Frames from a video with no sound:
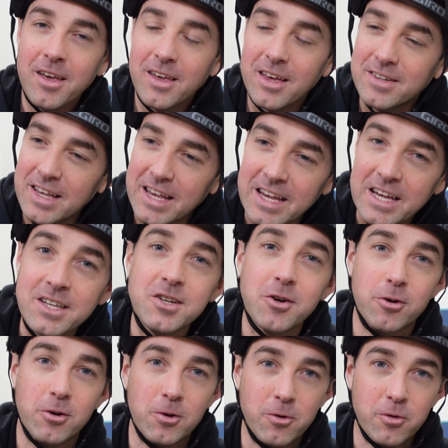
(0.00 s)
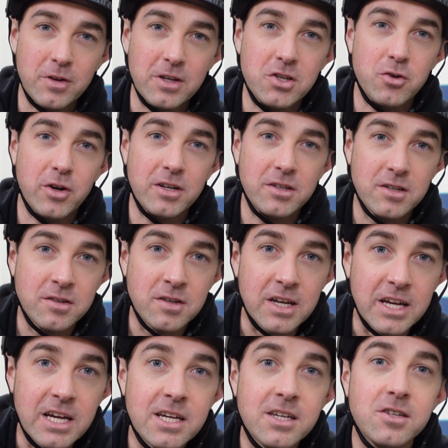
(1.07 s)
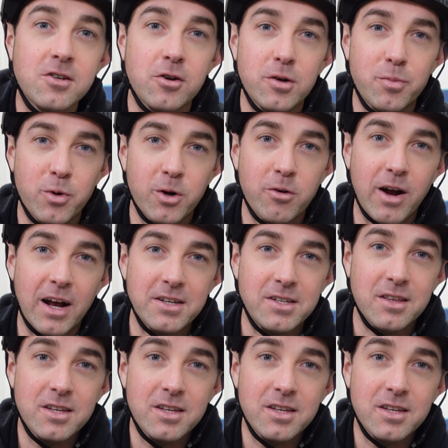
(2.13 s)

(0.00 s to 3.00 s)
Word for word: it's easier to learn these tricks, it's easier to progress,